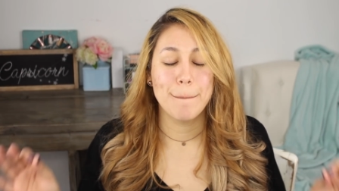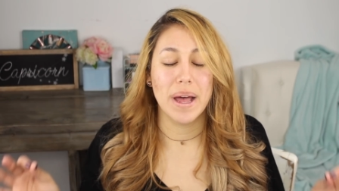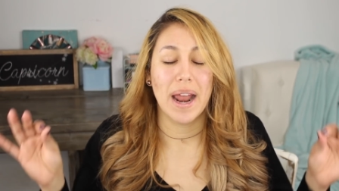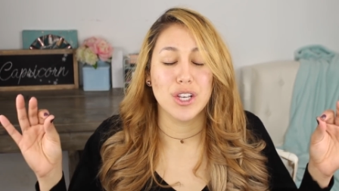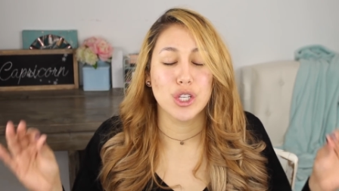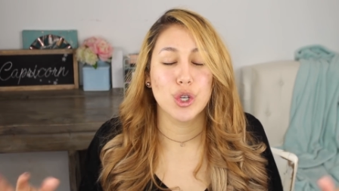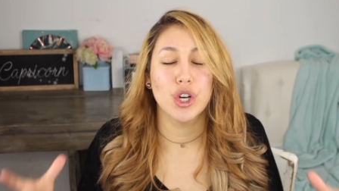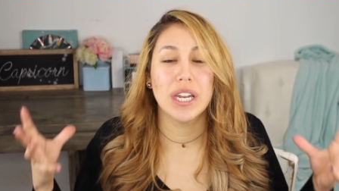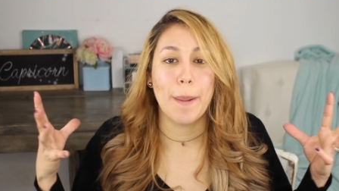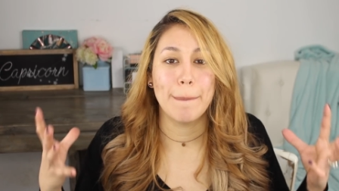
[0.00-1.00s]
but I just
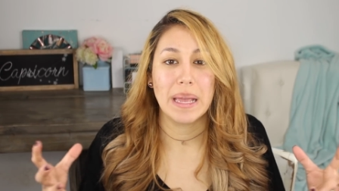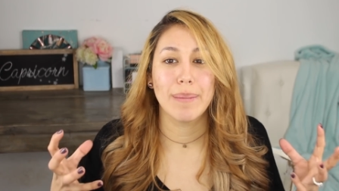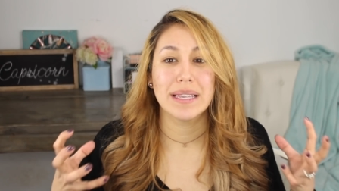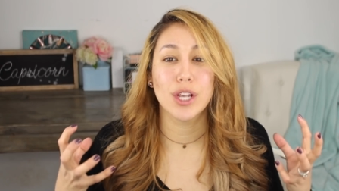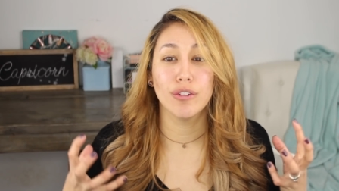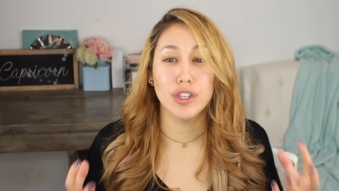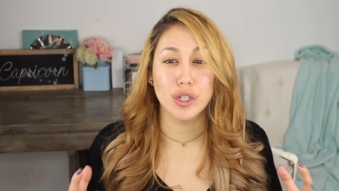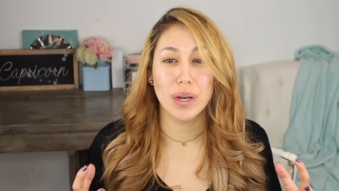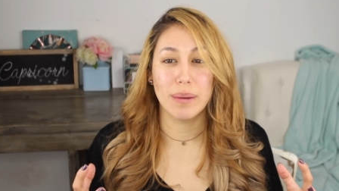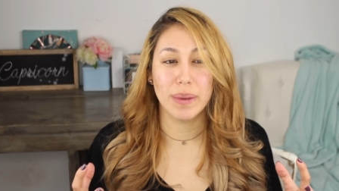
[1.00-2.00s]
couldn't make myself
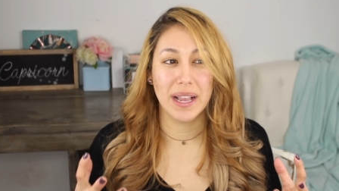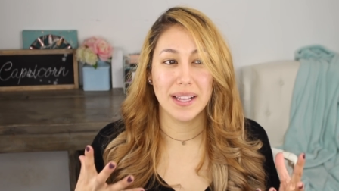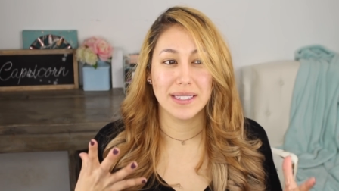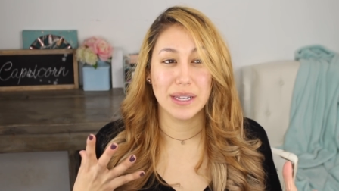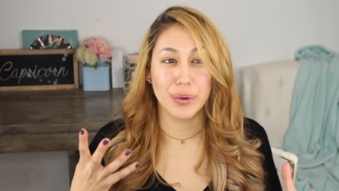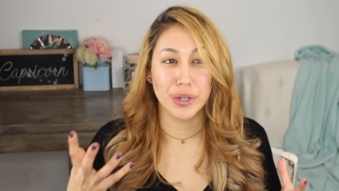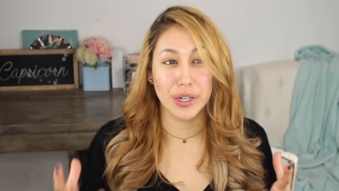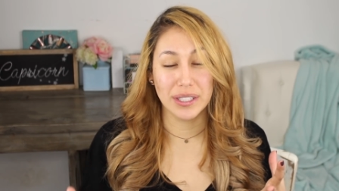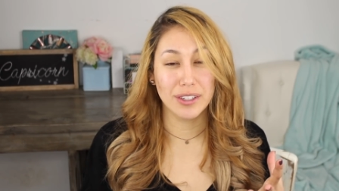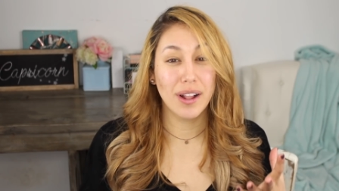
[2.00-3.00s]
do it because they
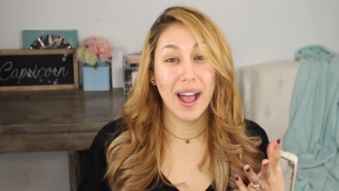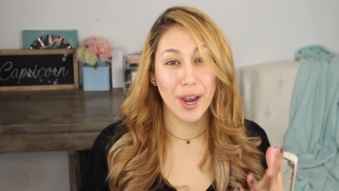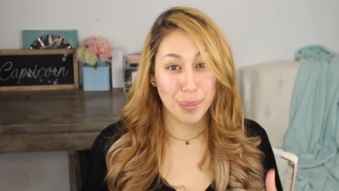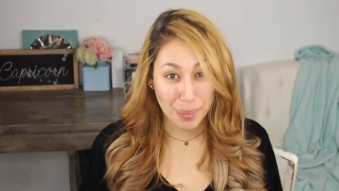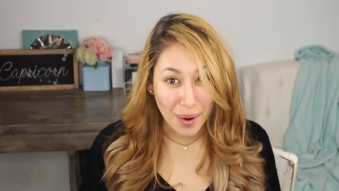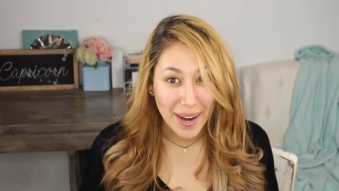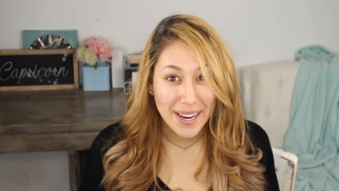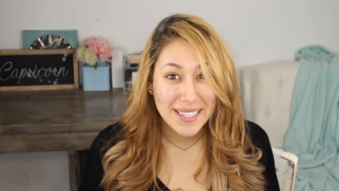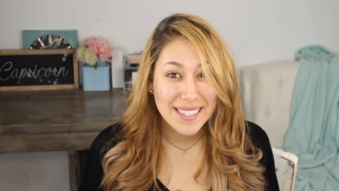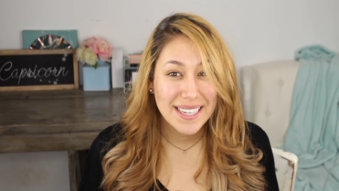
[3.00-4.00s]
were a little higher
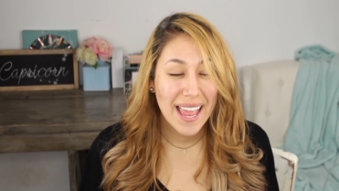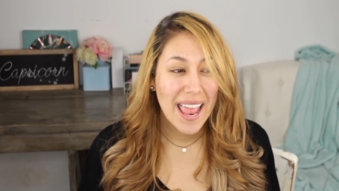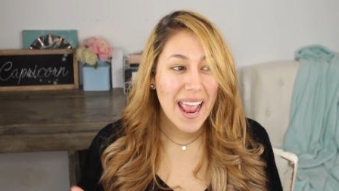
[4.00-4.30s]
priced.